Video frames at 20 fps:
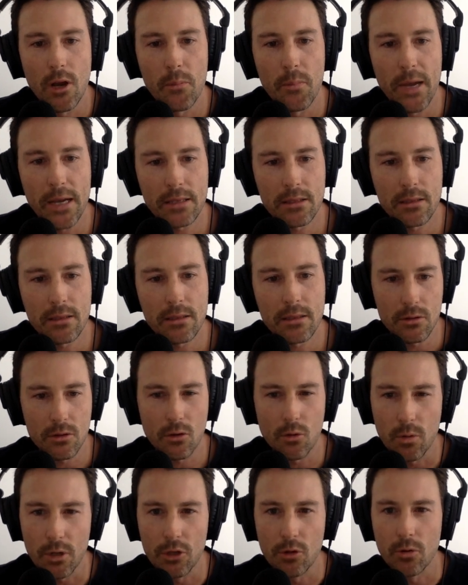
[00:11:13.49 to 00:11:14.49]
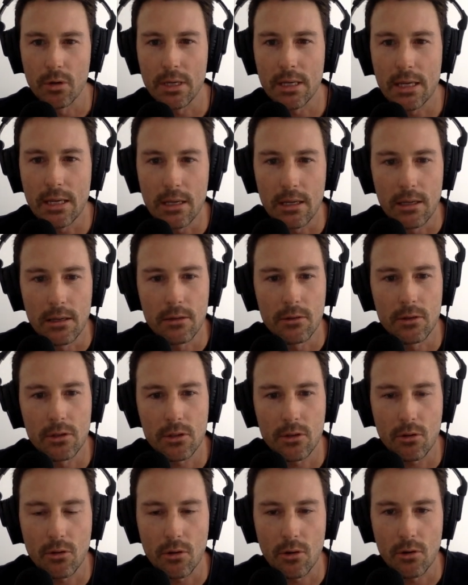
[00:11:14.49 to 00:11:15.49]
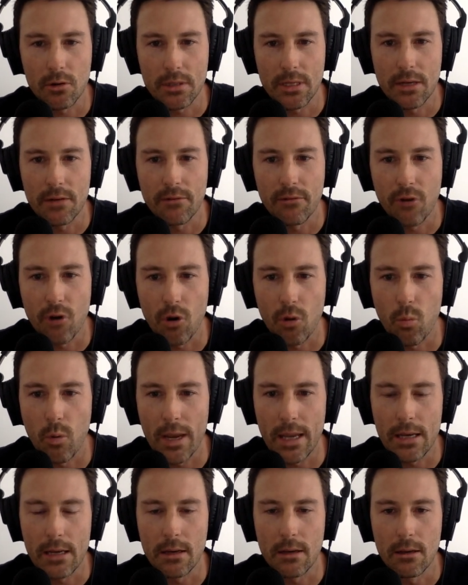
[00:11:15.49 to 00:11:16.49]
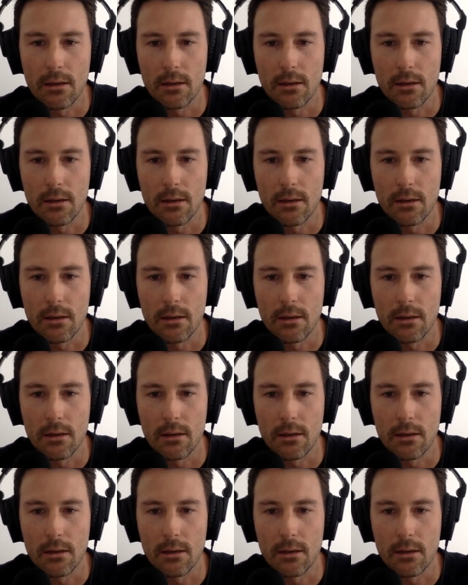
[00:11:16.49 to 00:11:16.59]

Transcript: Back to sort of when you were a kid, just trying to identify when,